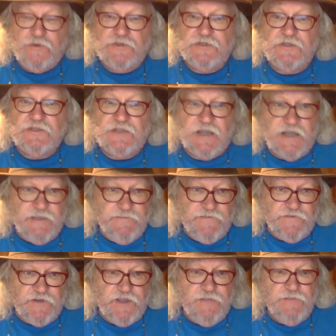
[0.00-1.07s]
the time
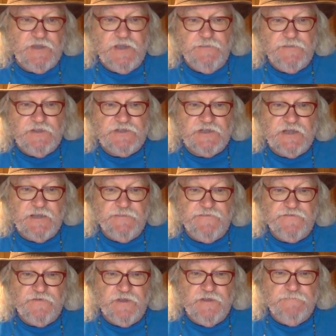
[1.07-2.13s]
frame, keep the time
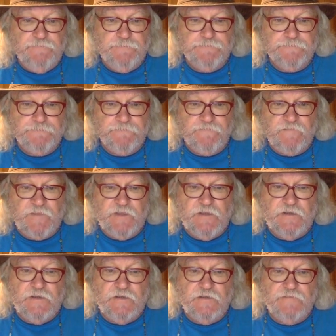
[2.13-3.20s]
frame.
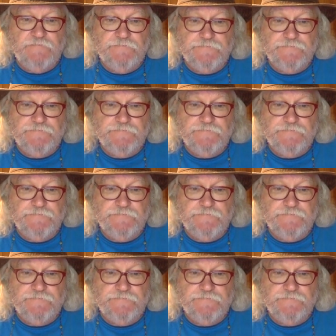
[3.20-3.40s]
Um,